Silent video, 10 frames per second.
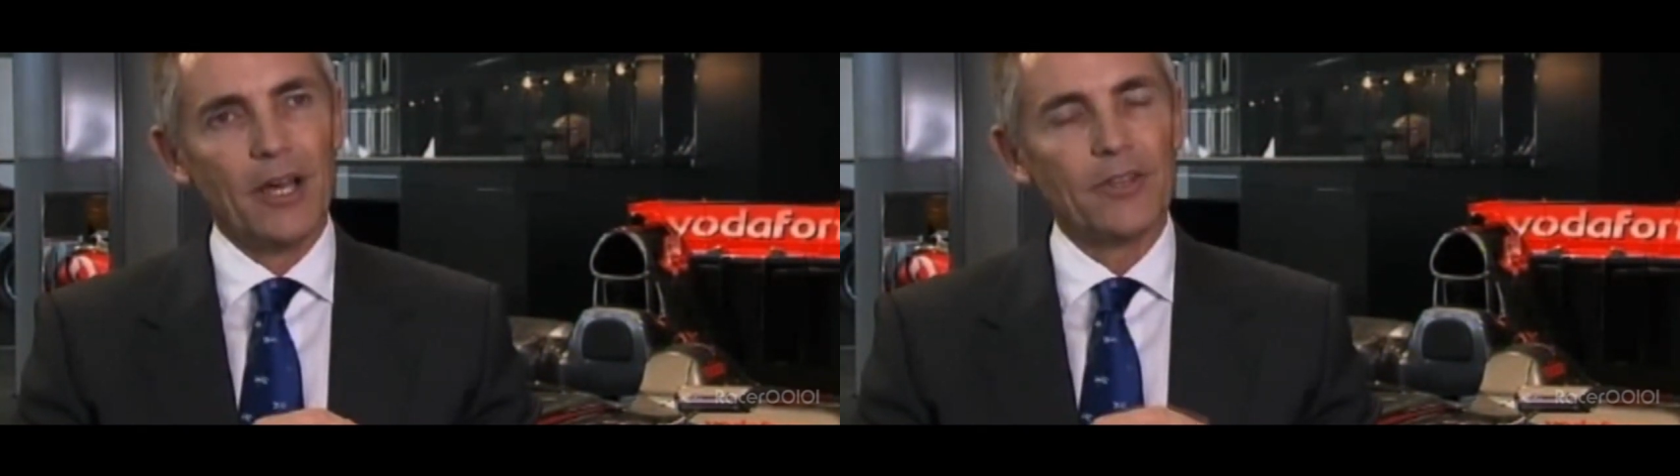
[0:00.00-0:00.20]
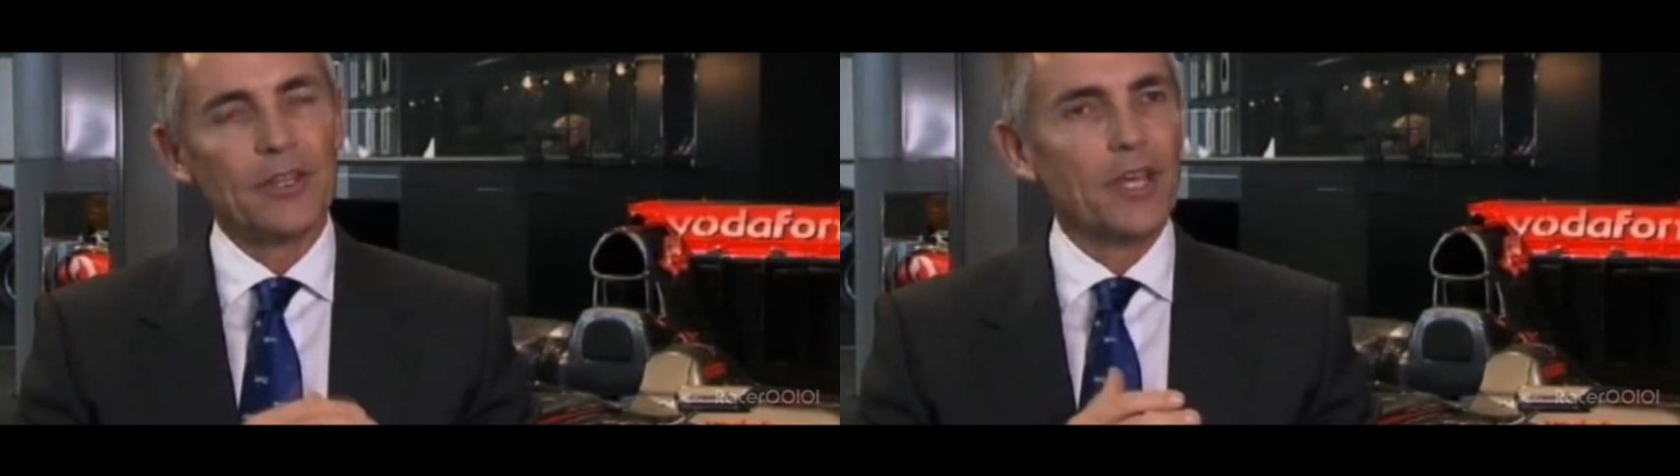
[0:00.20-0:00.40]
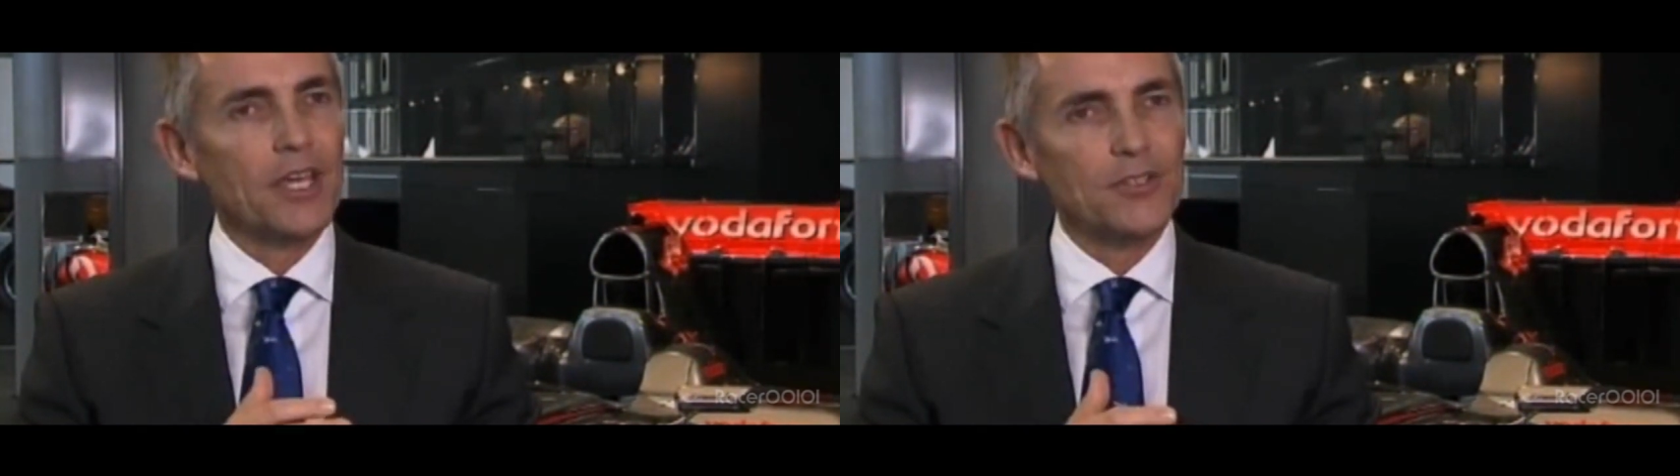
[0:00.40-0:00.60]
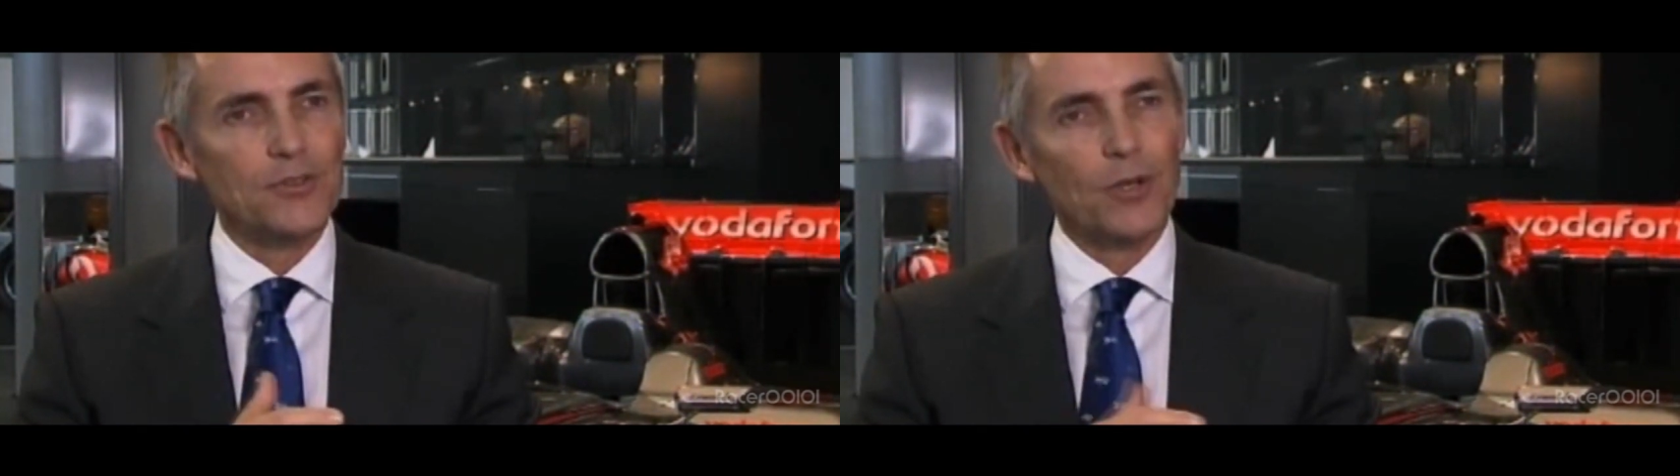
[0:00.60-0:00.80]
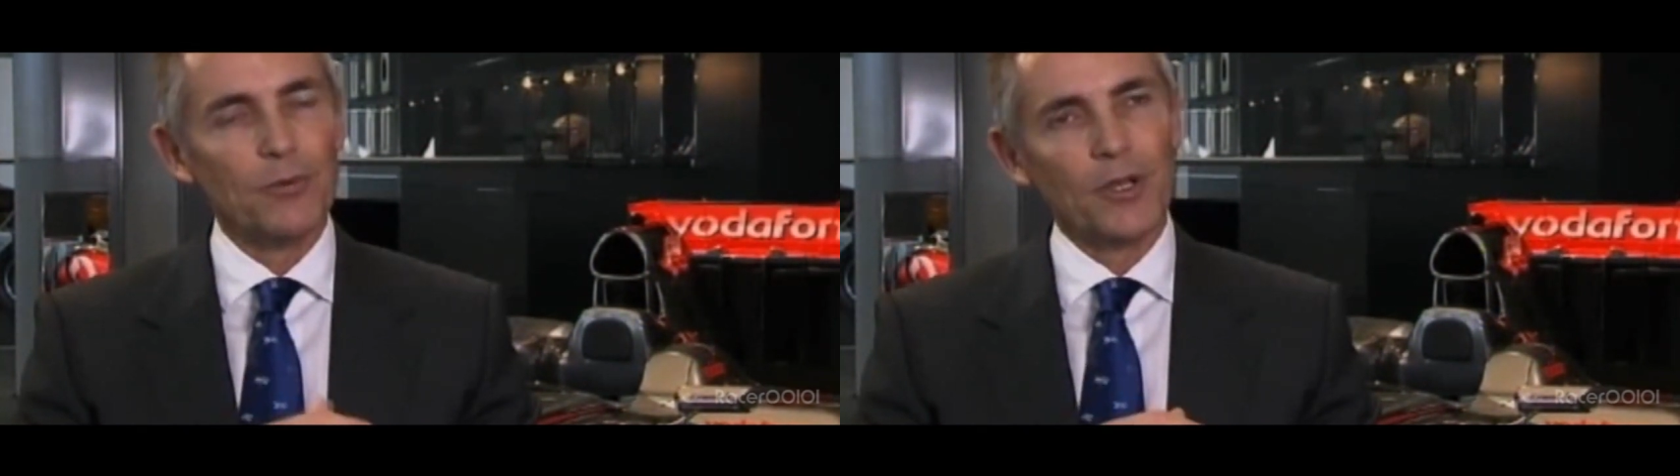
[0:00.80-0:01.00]
I think they
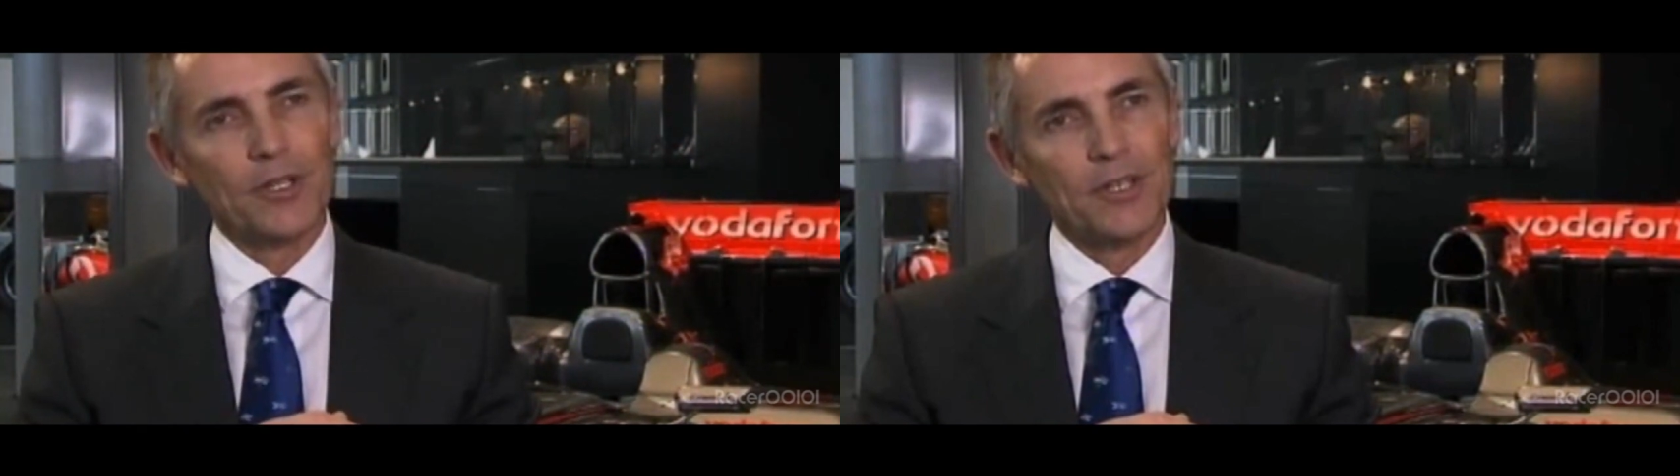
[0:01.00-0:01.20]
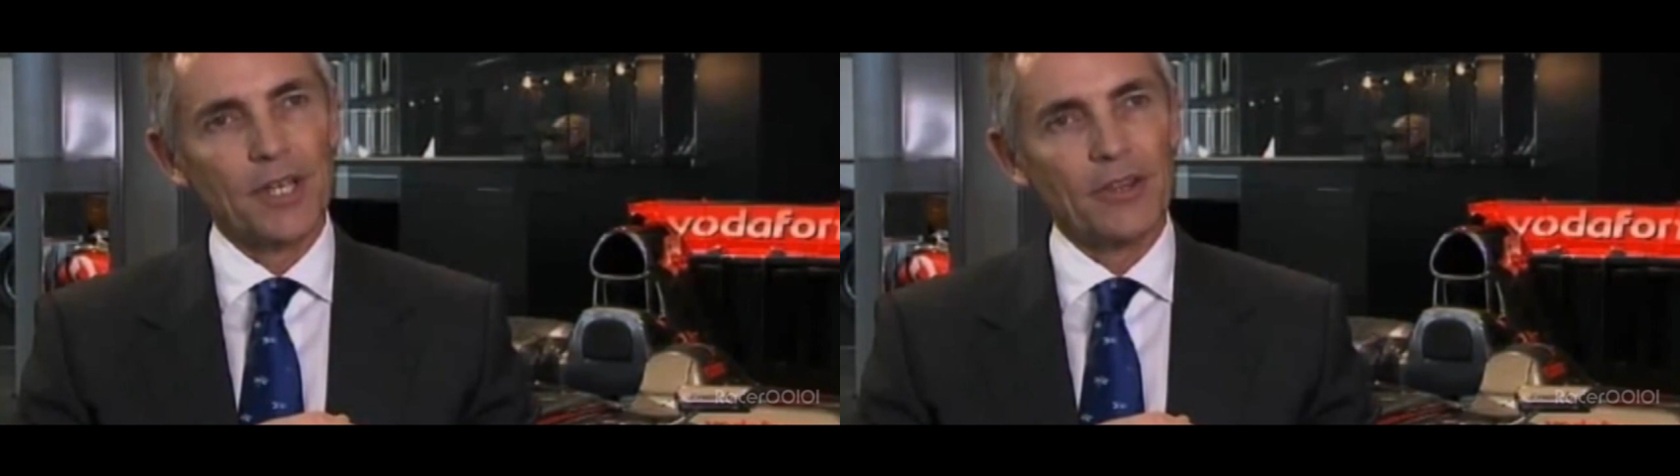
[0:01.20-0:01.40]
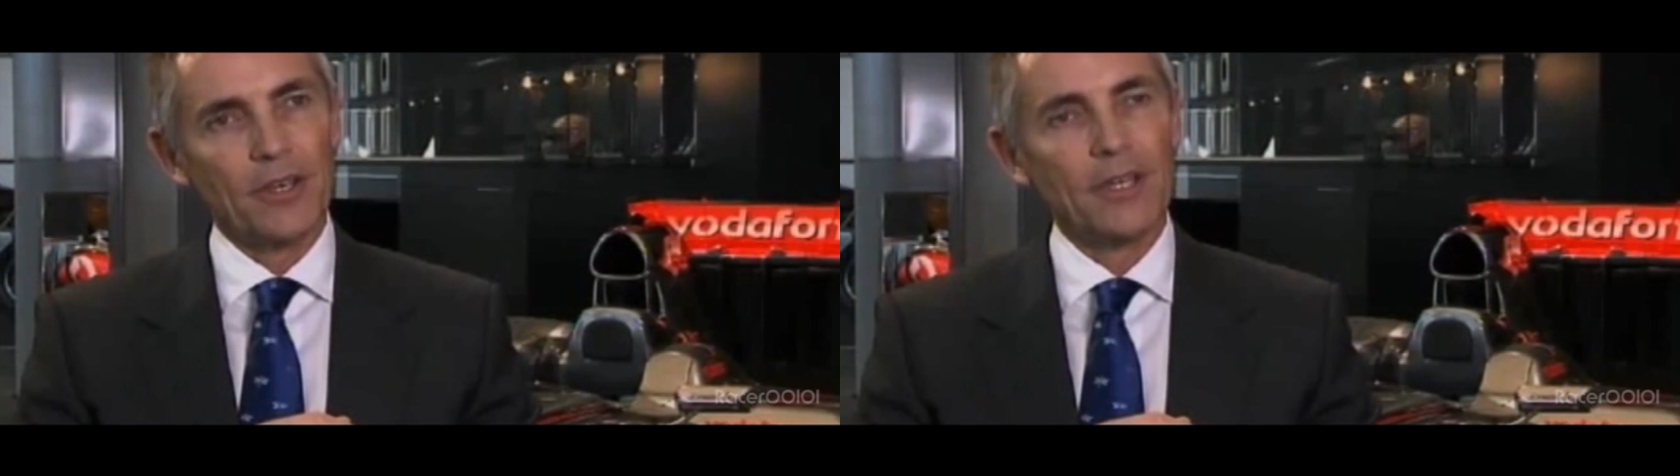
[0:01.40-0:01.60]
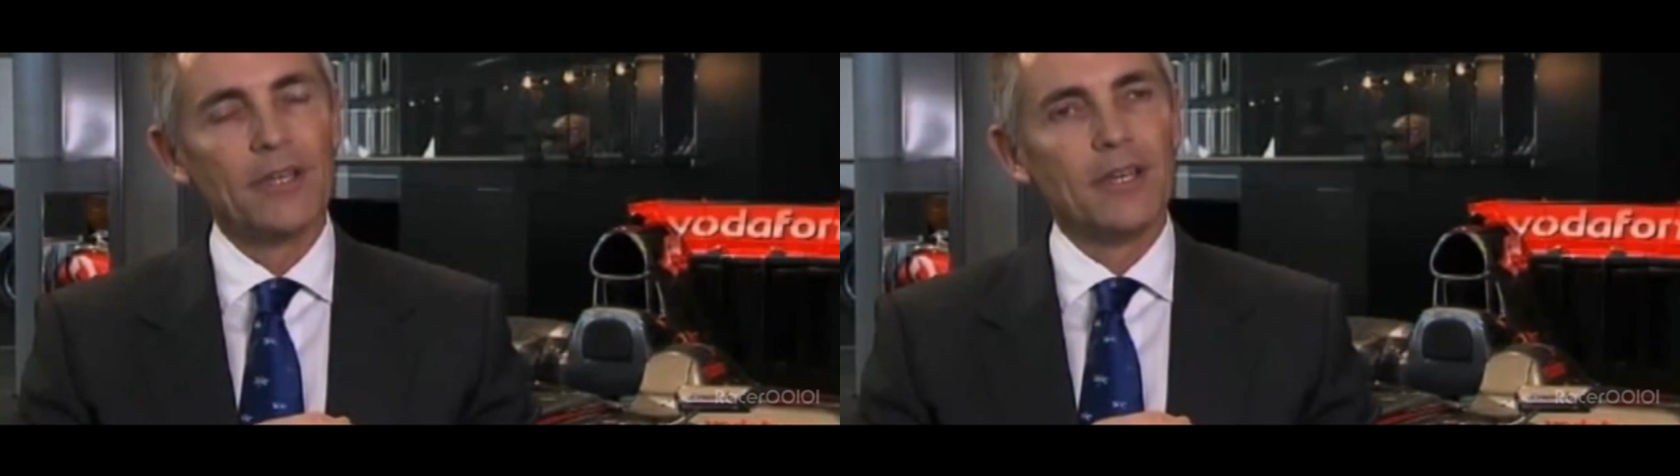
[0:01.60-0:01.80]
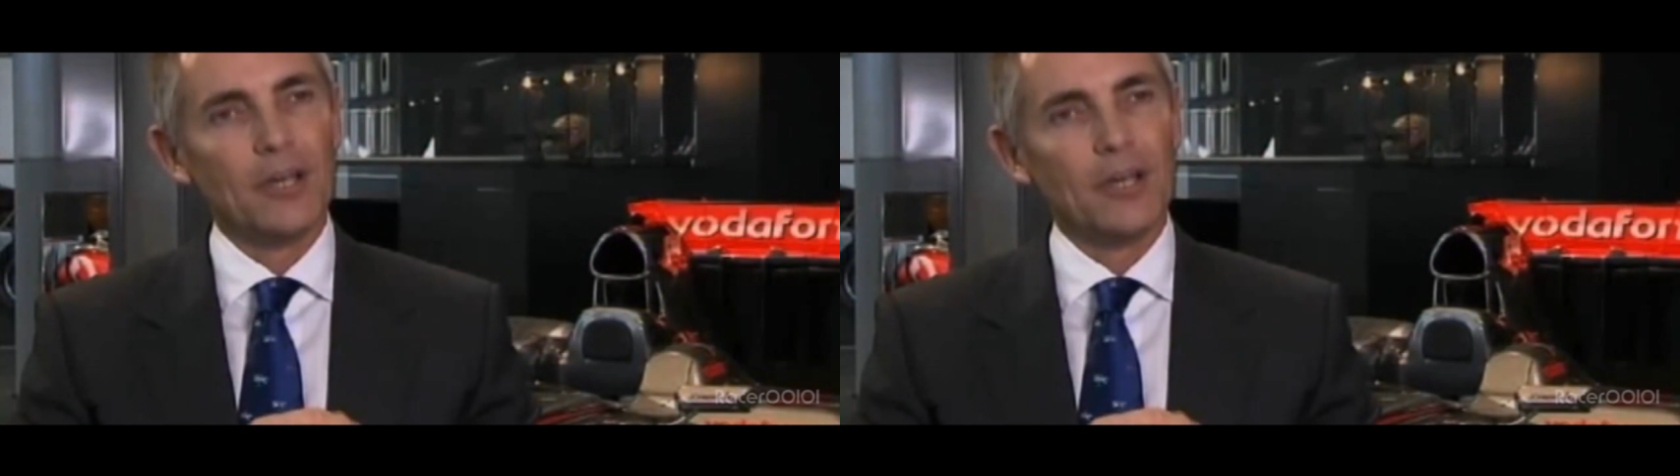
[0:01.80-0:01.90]
enjoy working together.